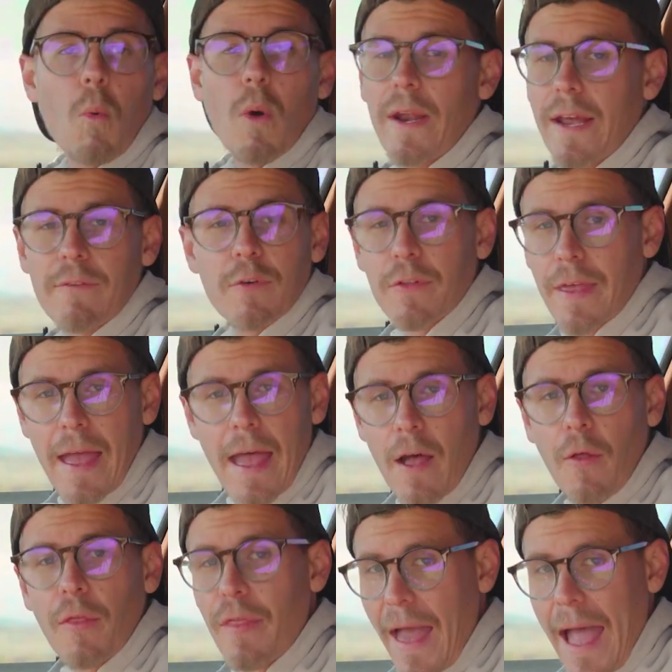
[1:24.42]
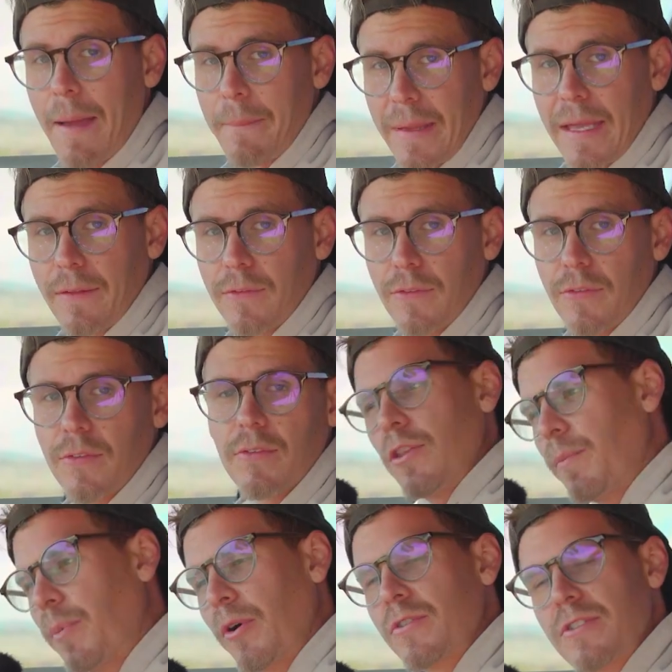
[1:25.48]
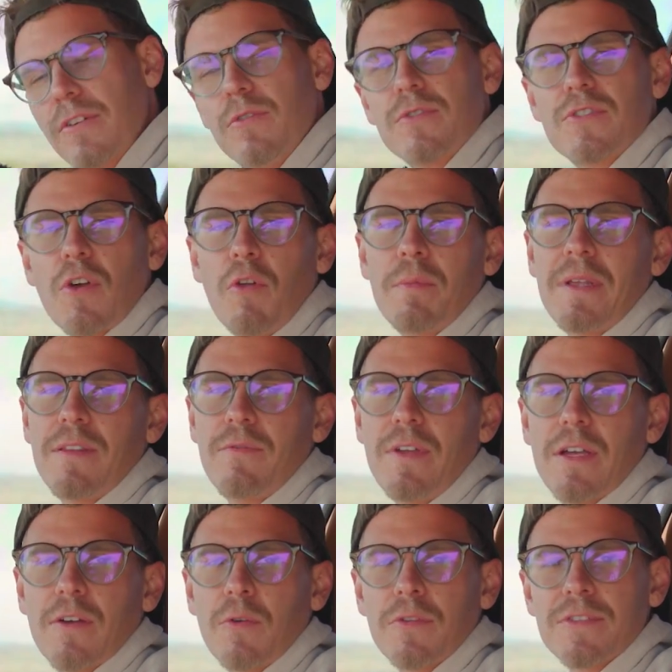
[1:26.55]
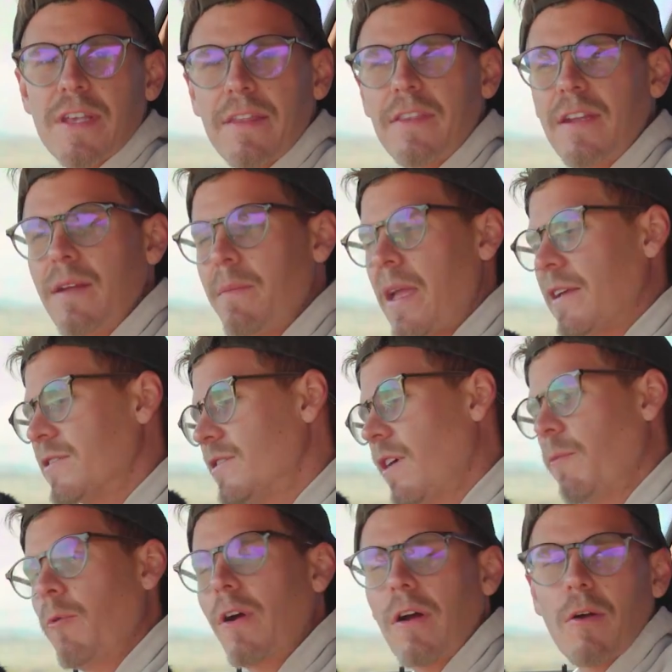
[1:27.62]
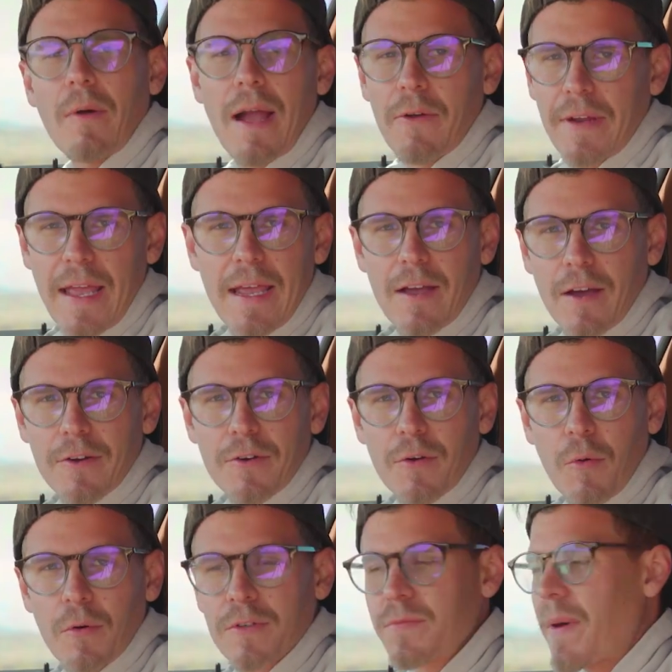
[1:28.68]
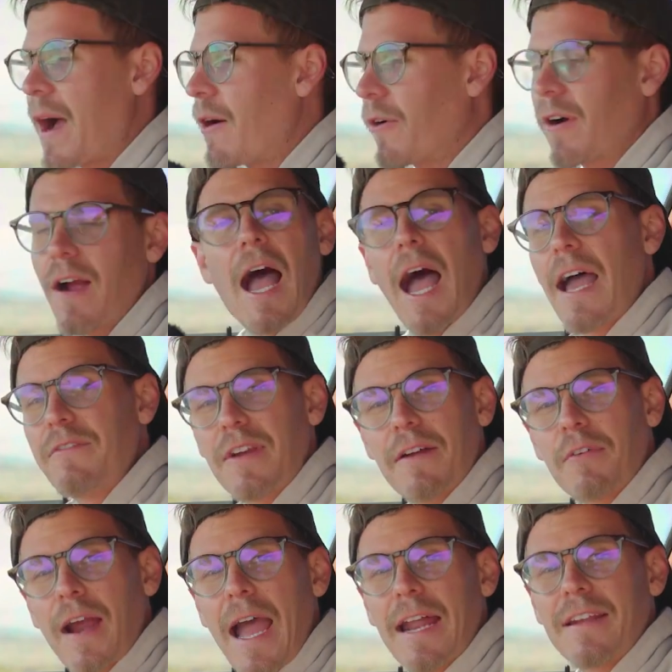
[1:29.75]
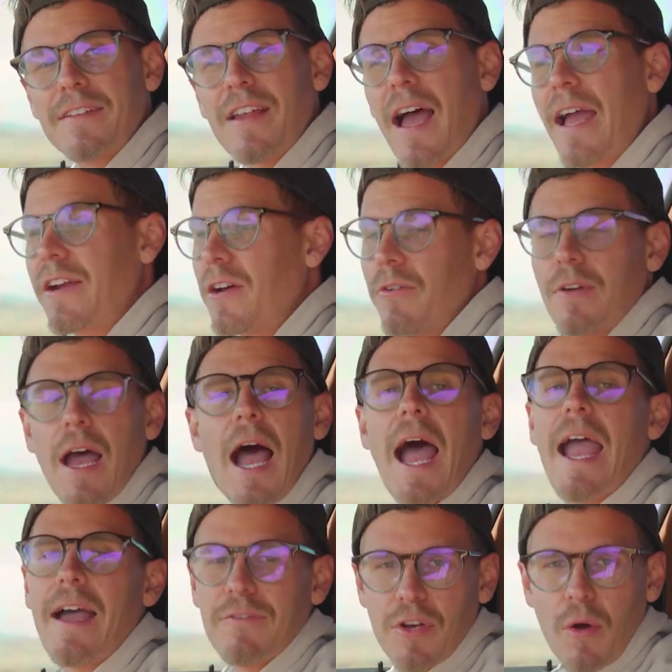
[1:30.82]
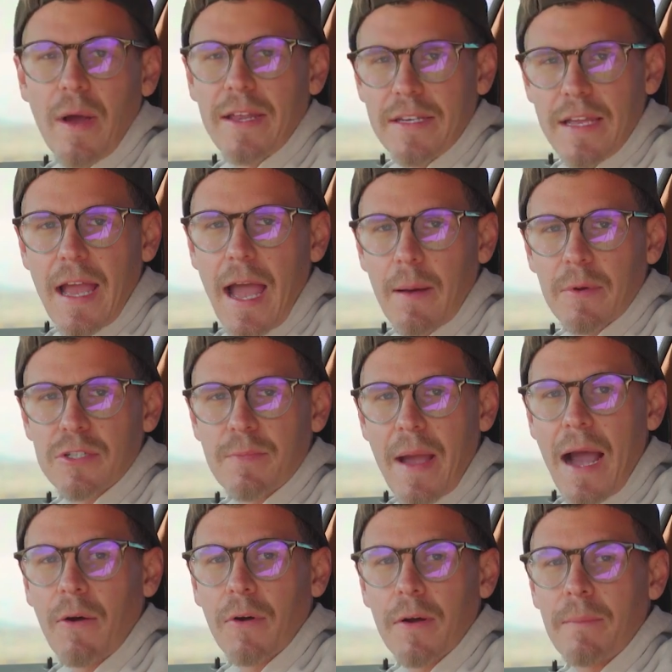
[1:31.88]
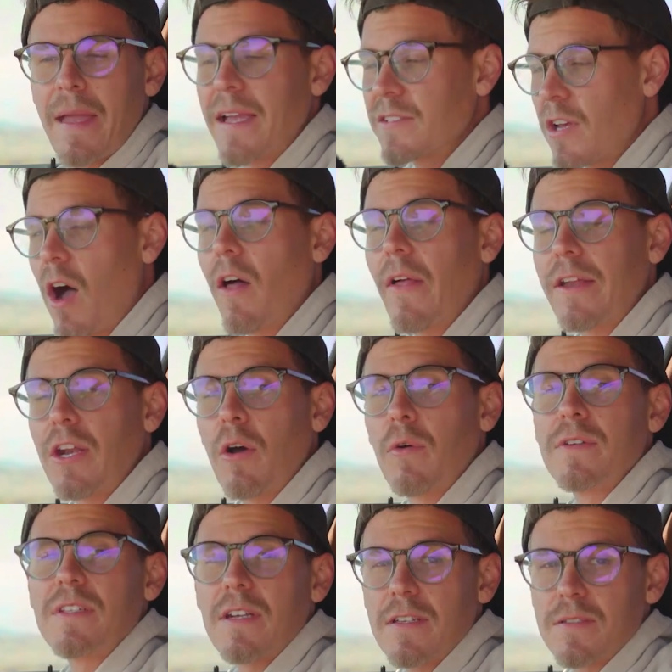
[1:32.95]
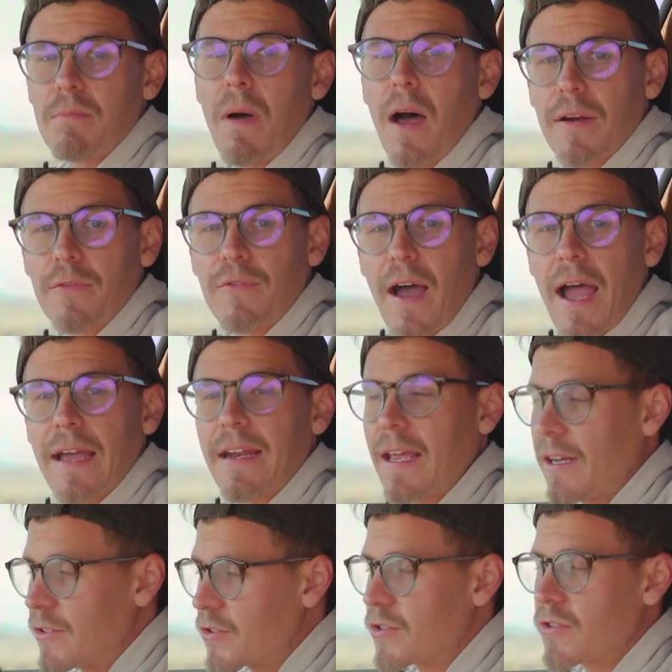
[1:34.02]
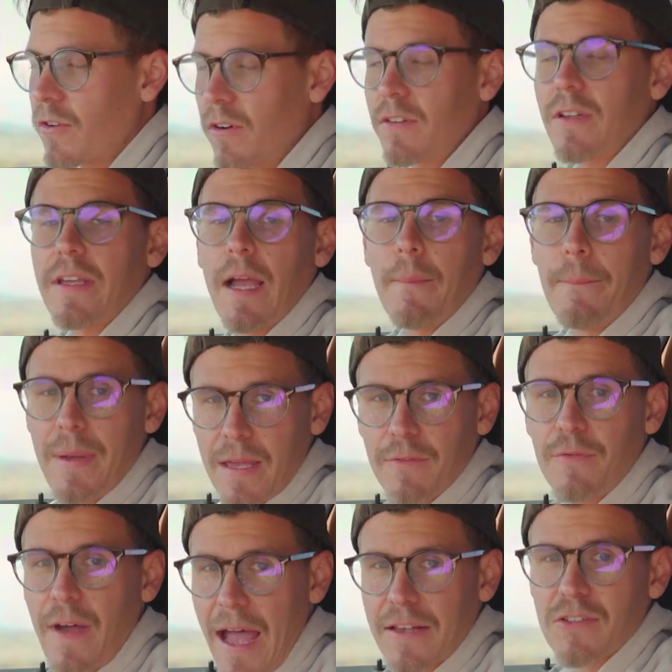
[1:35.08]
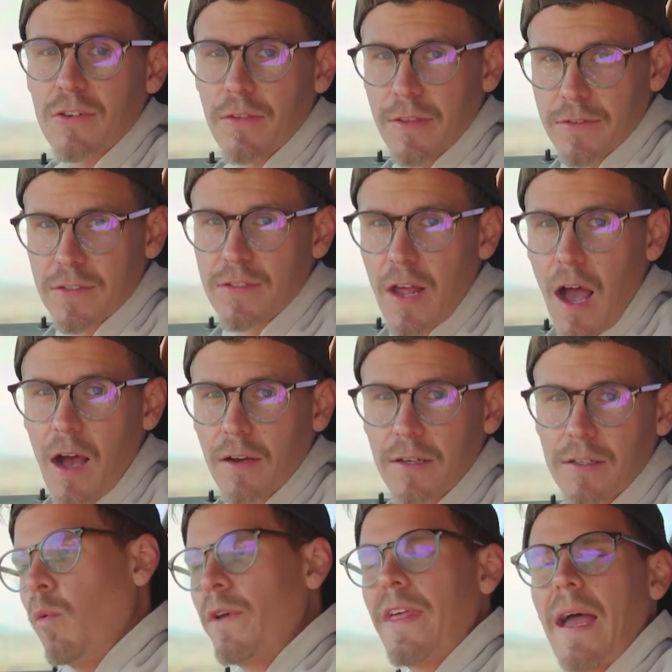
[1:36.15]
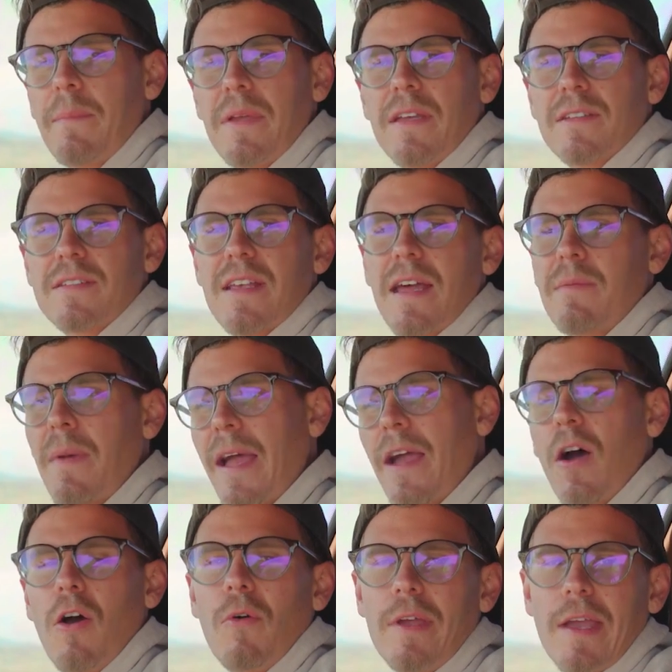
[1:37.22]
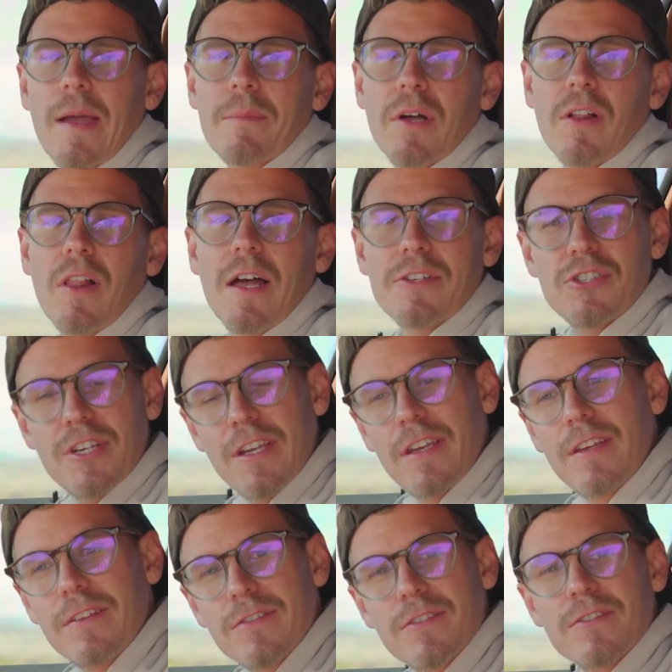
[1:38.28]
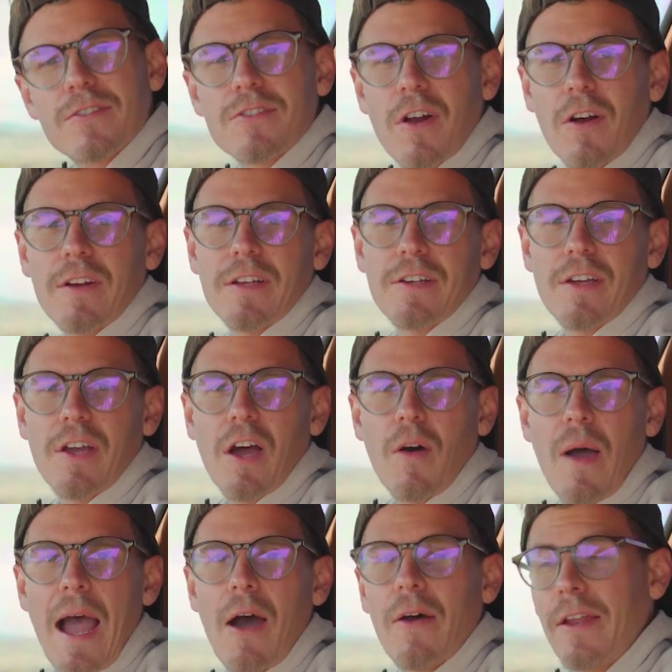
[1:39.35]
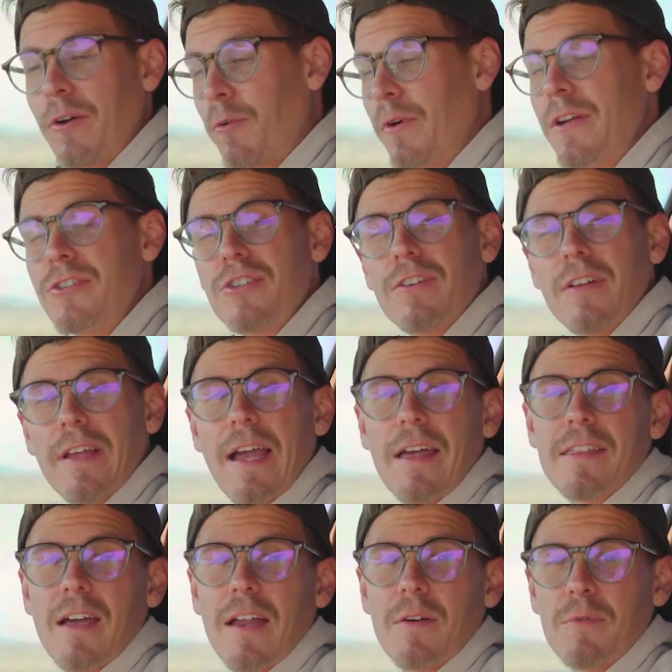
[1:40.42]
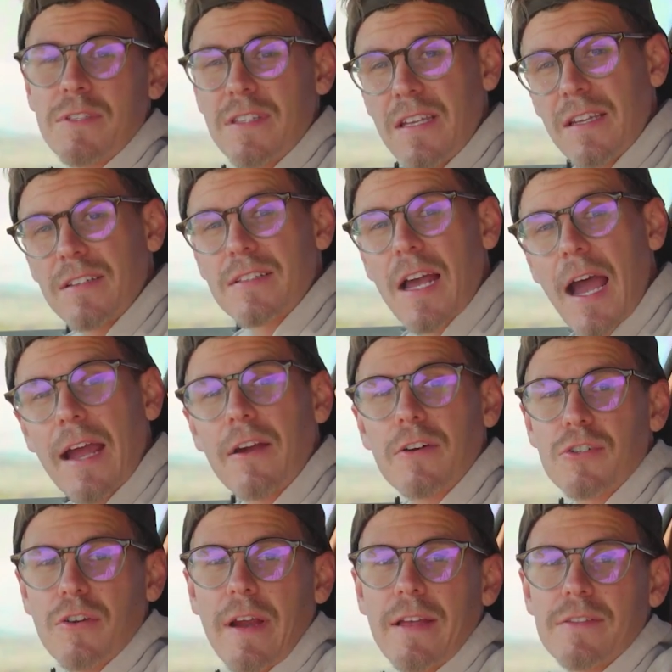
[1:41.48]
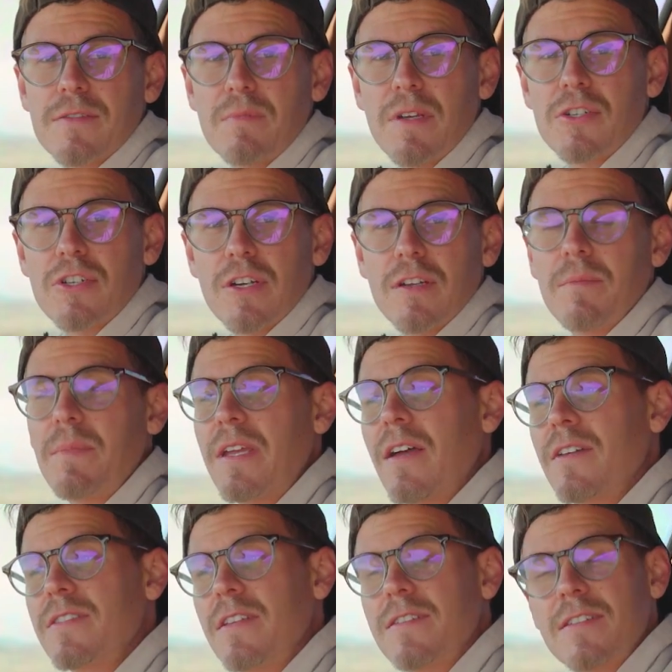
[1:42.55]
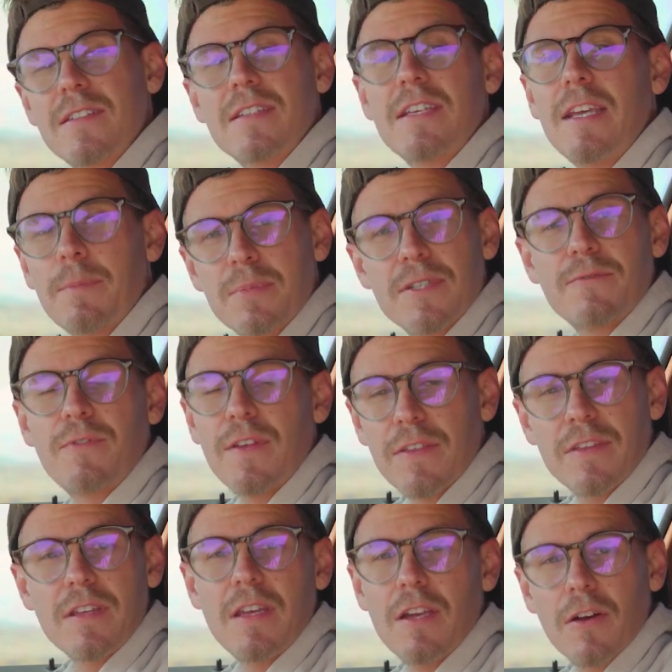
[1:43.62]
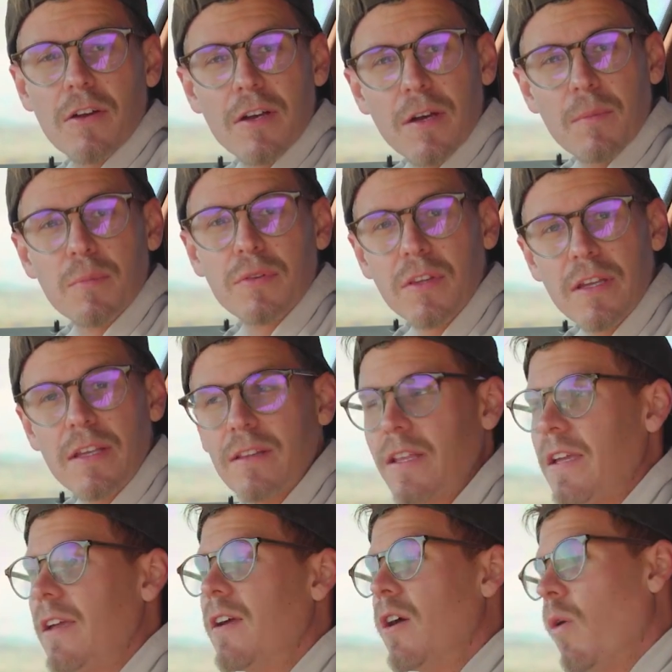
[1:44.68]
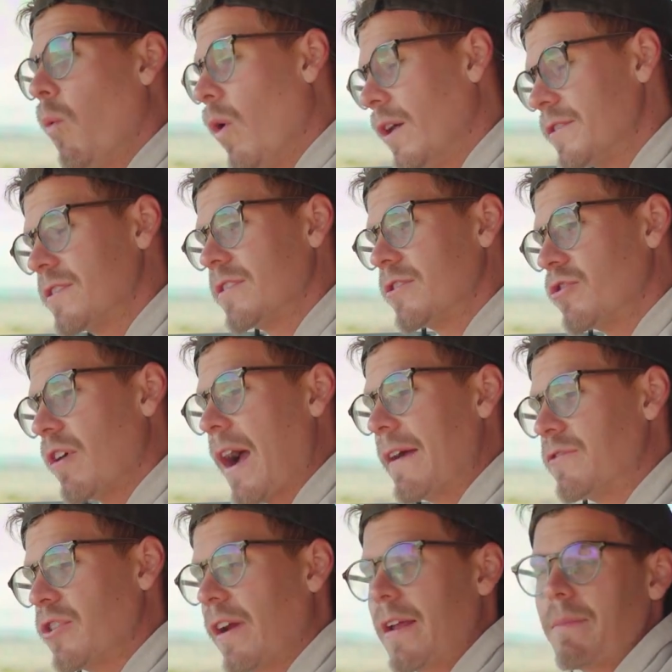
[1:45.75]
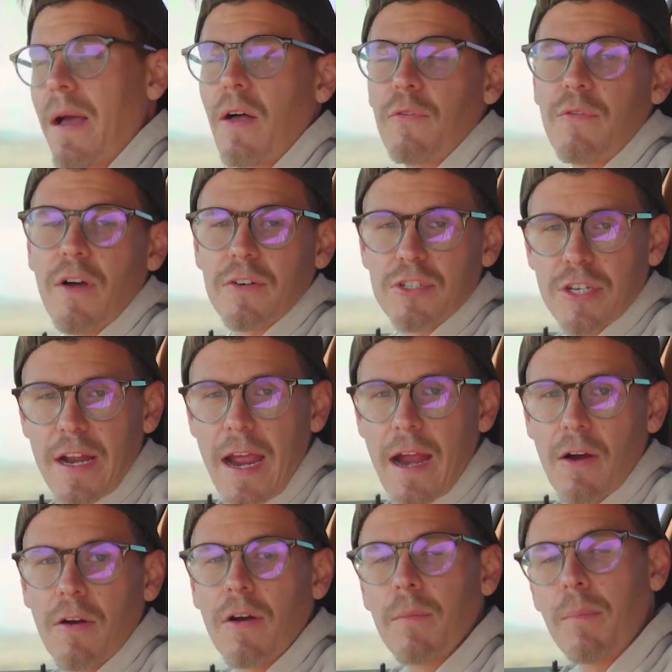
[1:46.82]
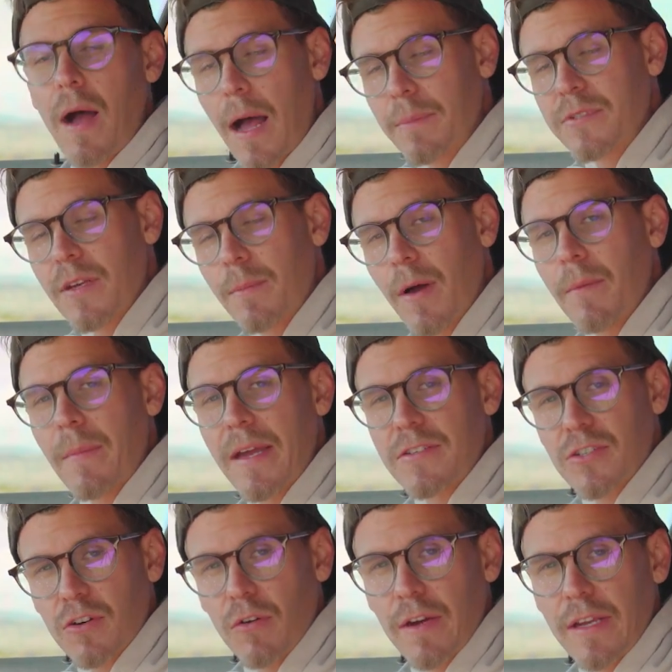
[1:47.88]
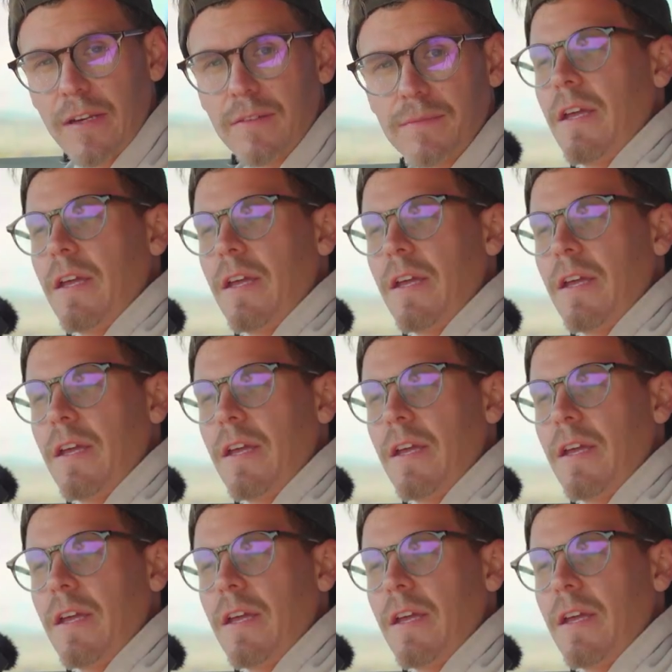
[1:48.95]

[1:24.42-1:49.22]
whatever the hell that means. The person who sold me the vehicle said that it makes somewhere around 800 horsepower. I've never had it dynoed. I have no idea how much power it makes. All I know is that it's modified, and it's certainly a bit faster than stock. With that being said, my OEM clutch is starting to go out, and originally I thought it was the entire transmission because it skips 5th gear completely once the drivetrain malfunction error pops up on my screen.